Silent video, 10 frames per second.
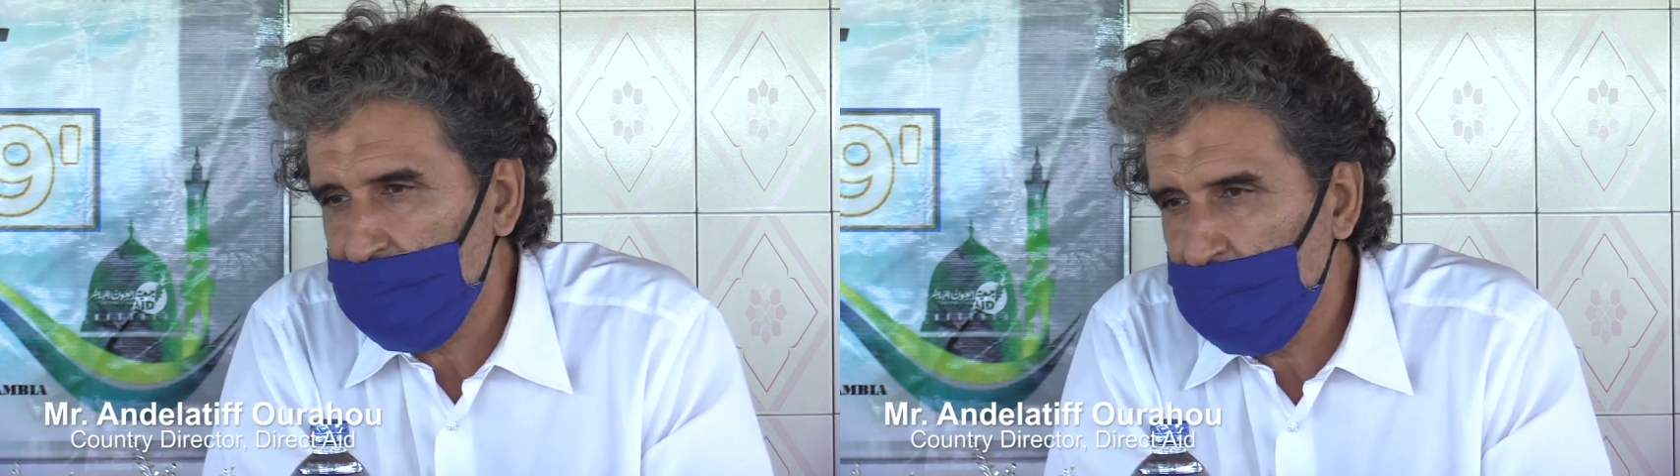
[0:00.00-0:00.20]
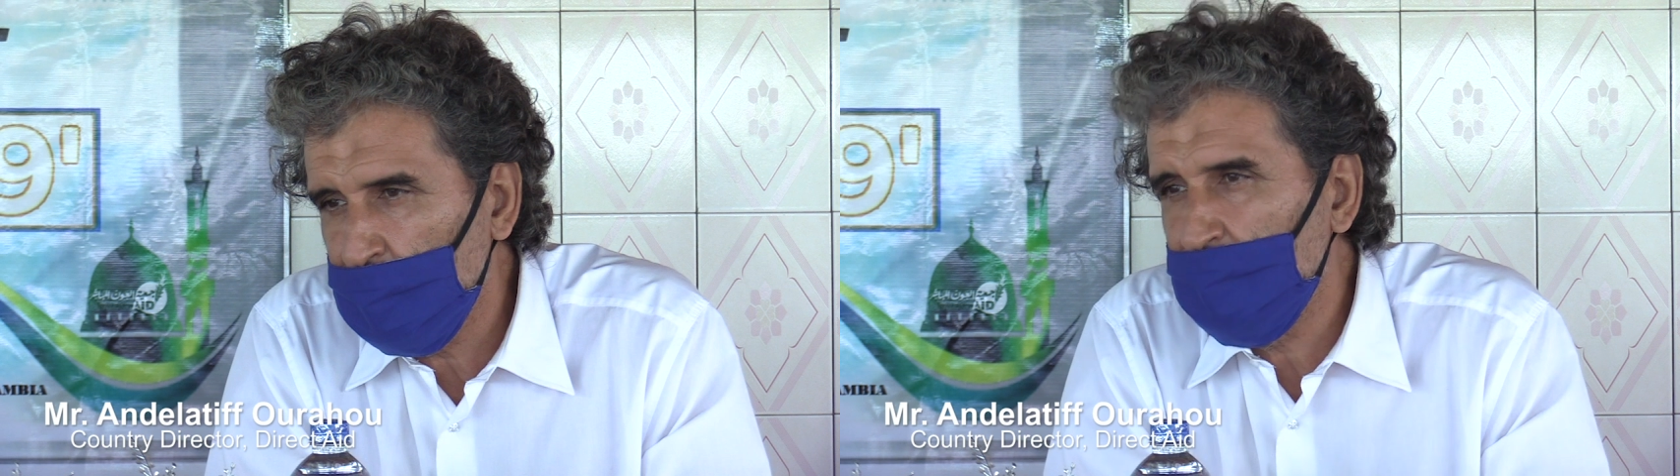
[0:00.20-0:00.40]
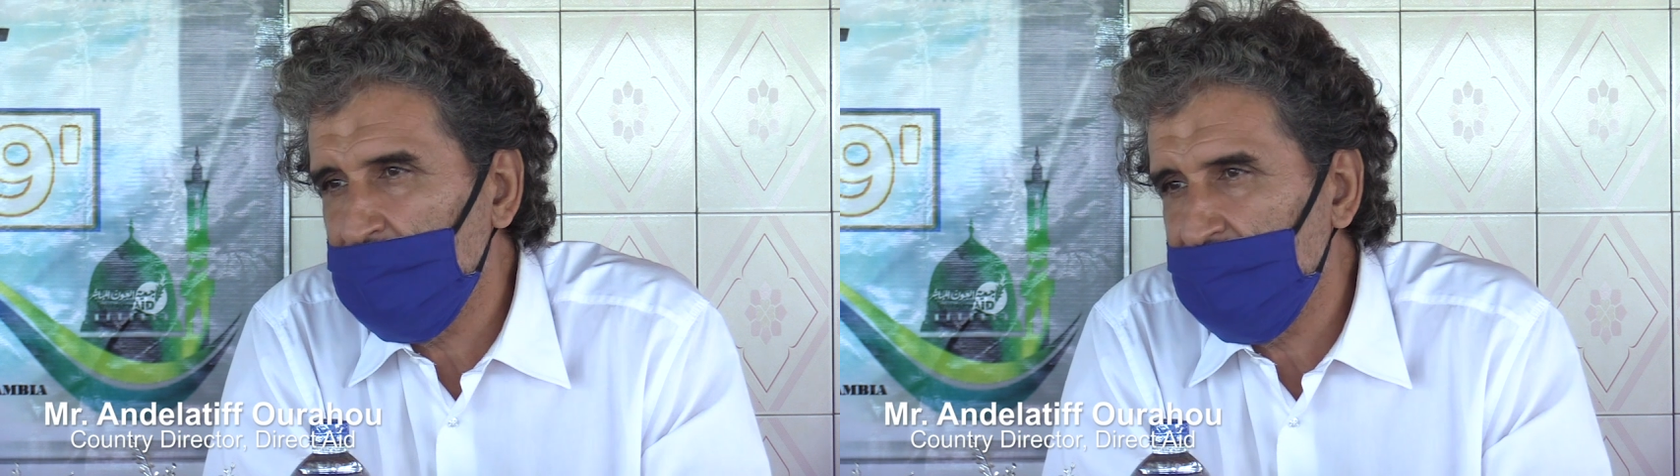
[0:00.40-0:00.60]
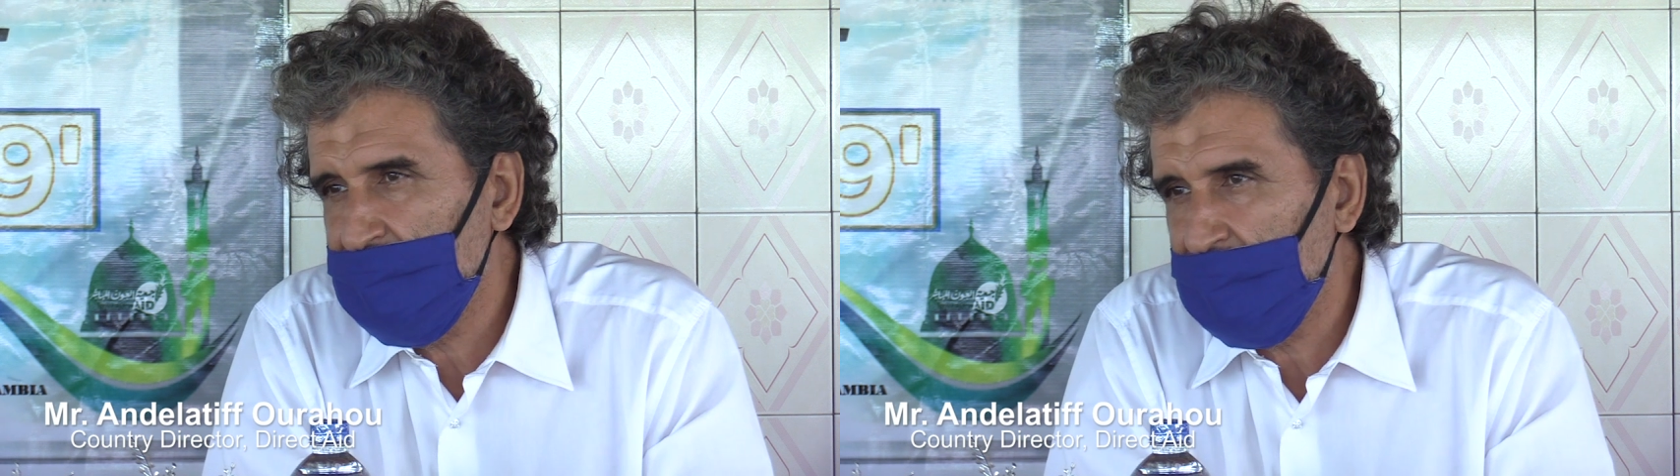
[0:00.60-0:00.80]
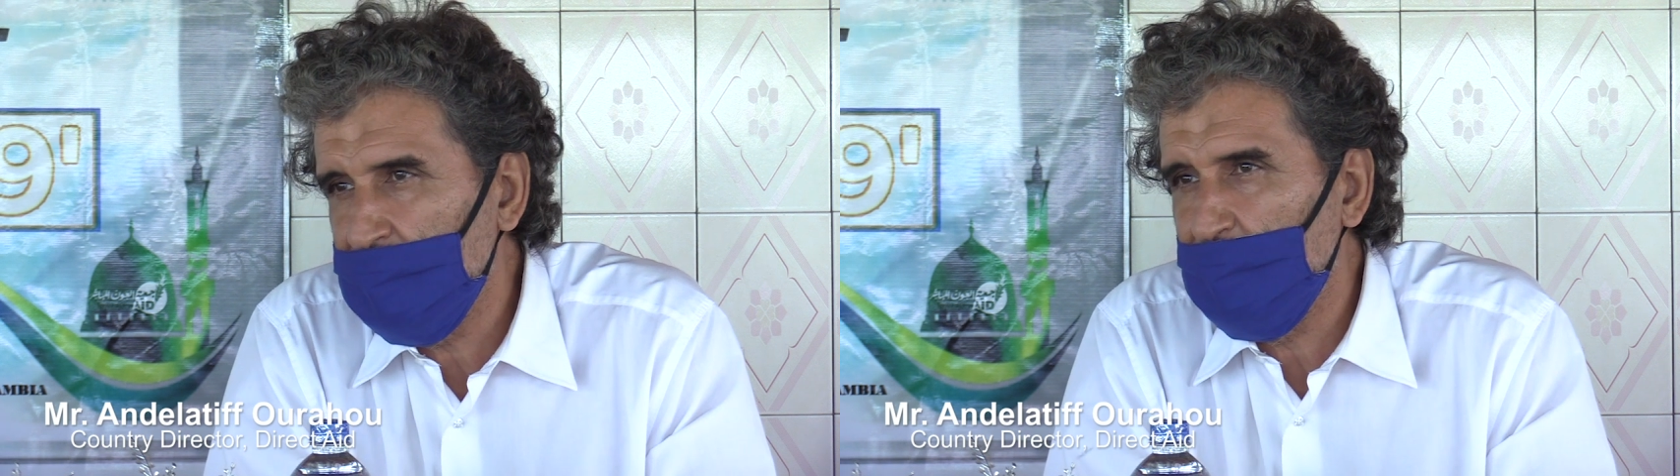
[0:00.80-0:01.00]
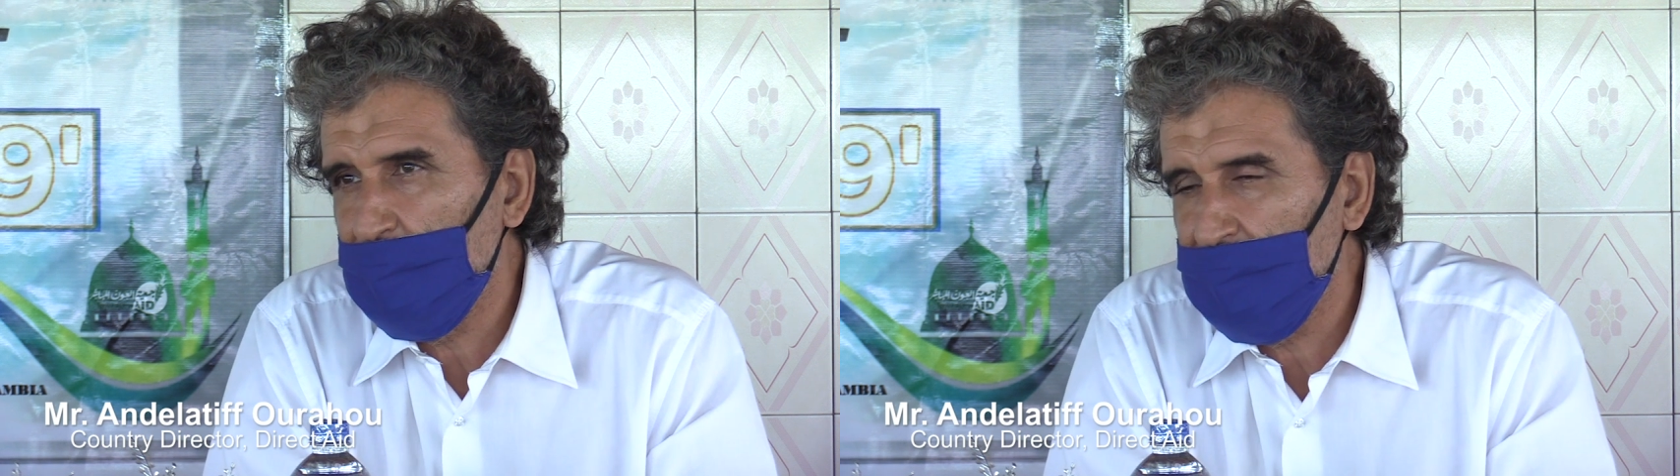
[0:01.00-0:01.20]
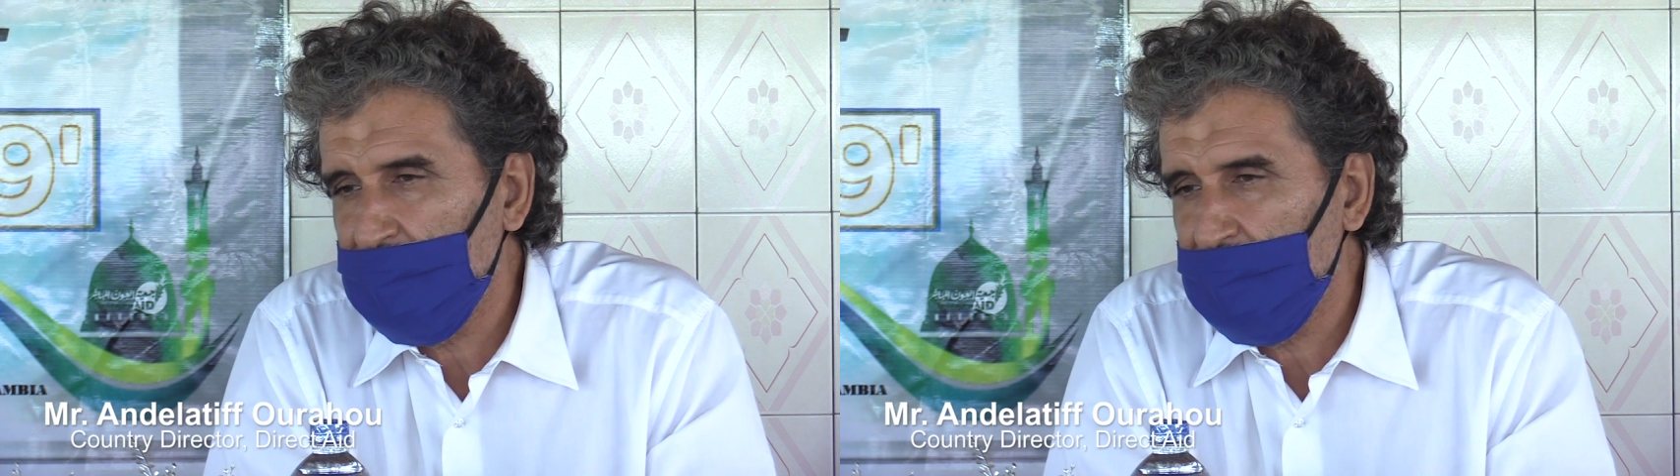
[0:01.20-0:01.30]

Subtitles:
Nobody is capable of